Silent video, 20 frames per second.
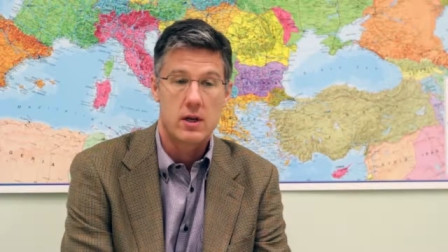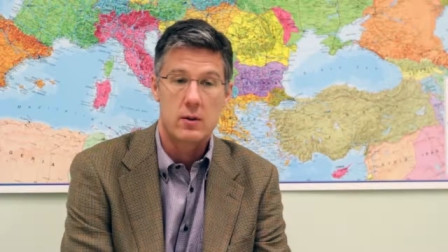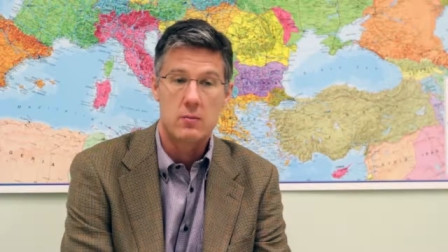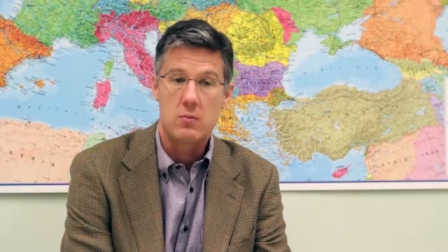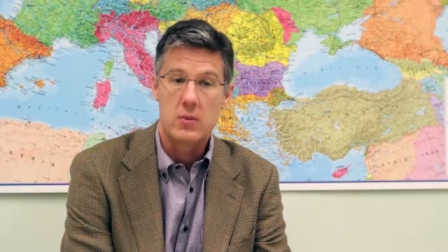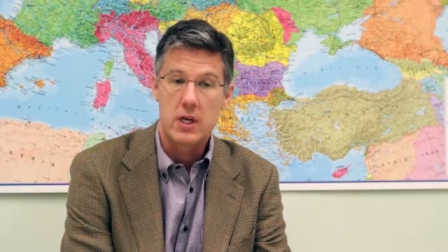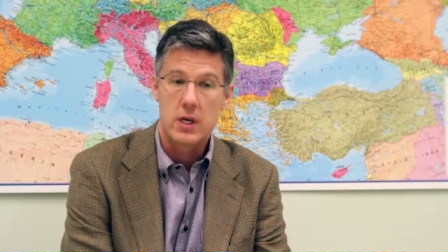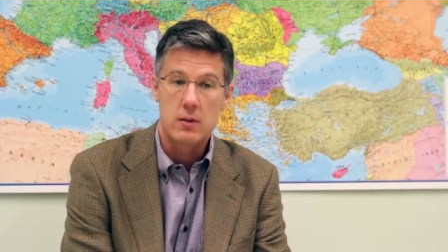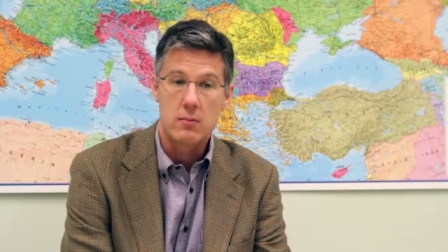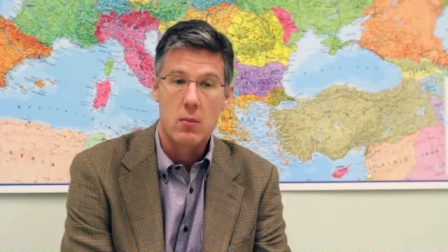like
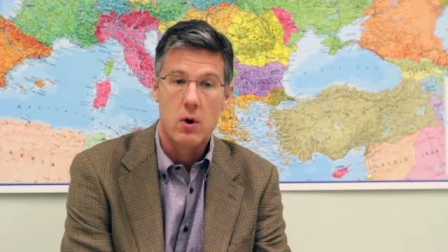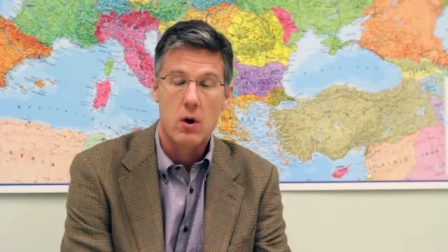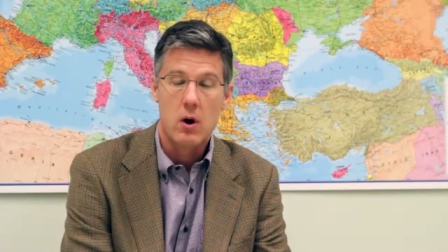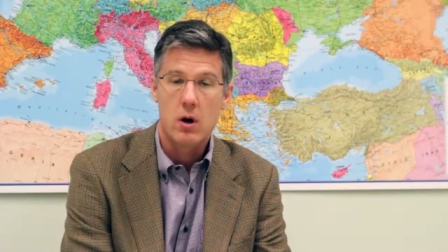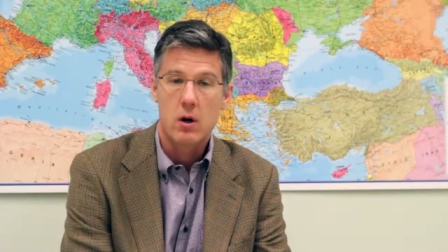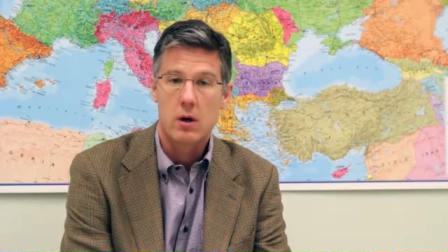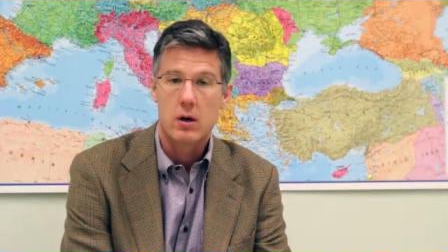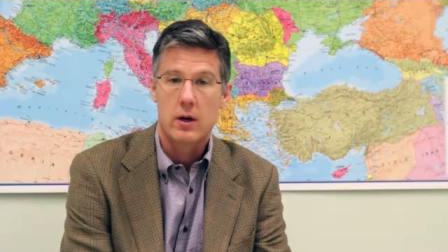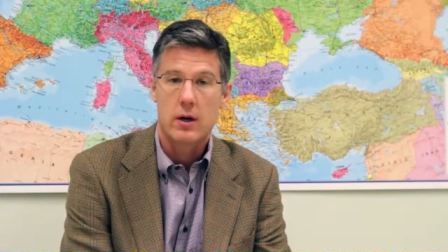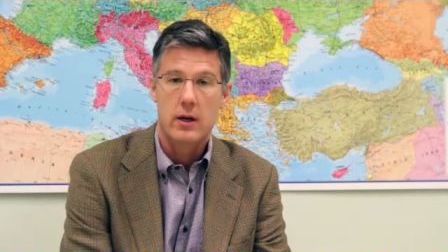
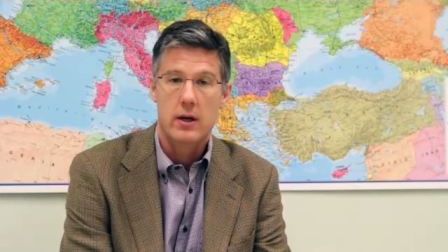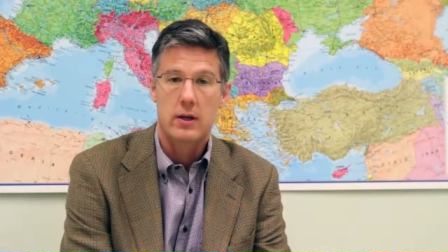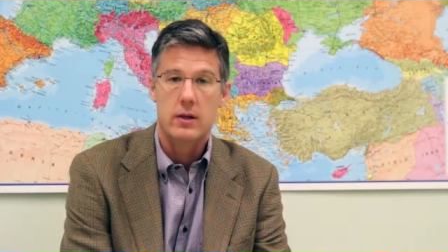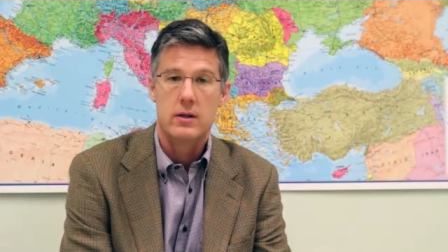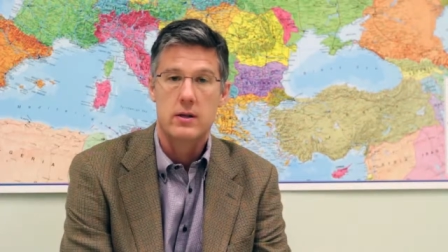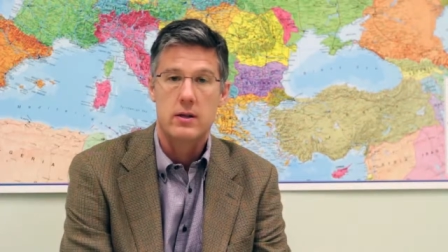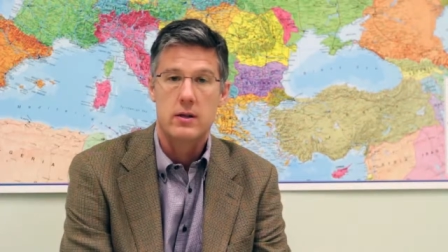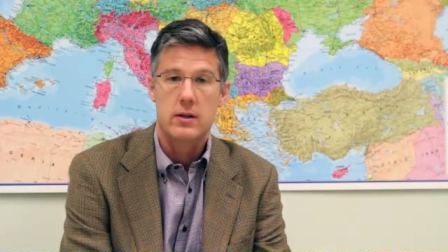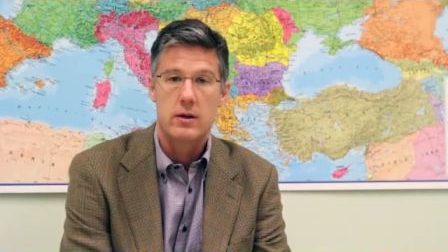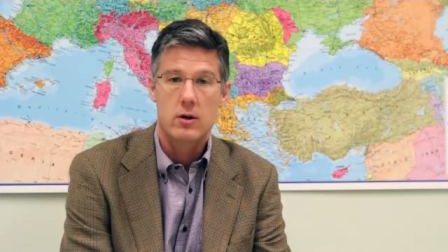Myanmar
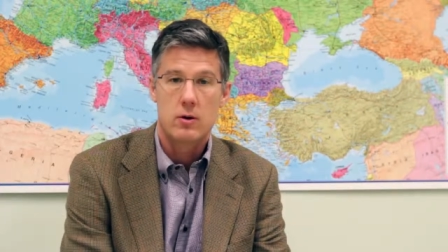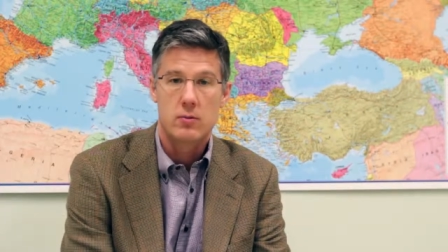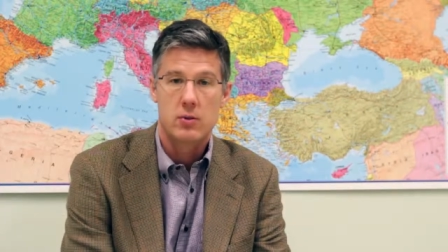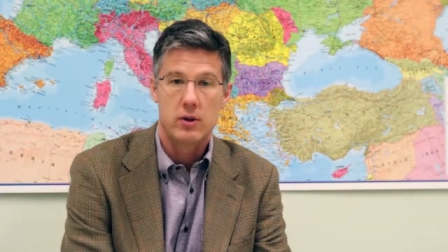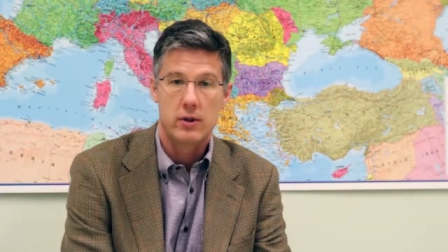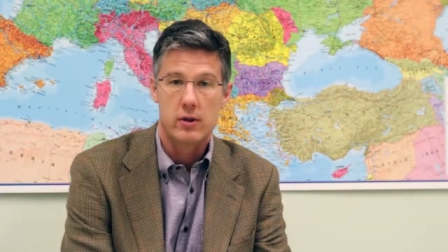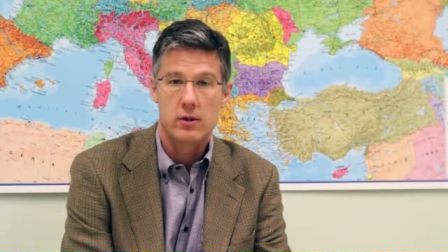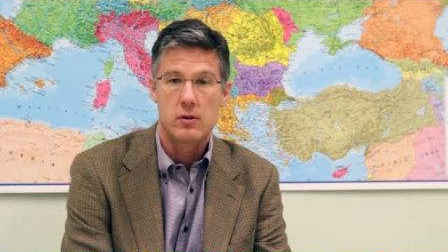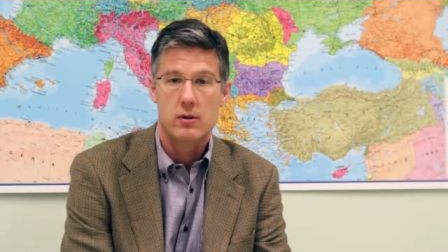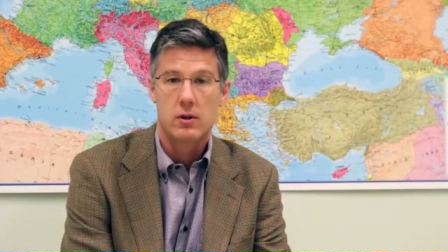and their
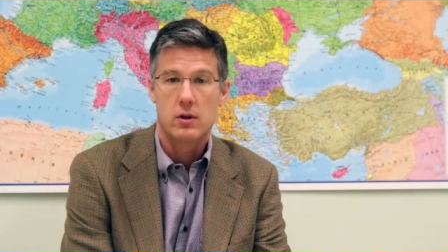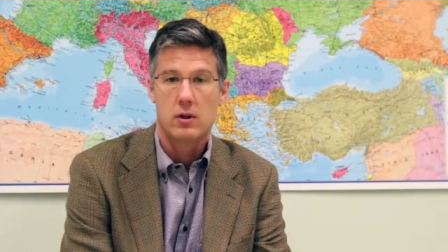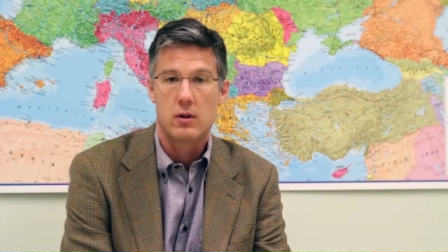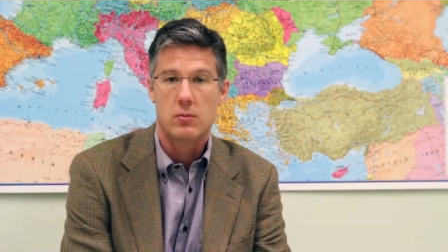political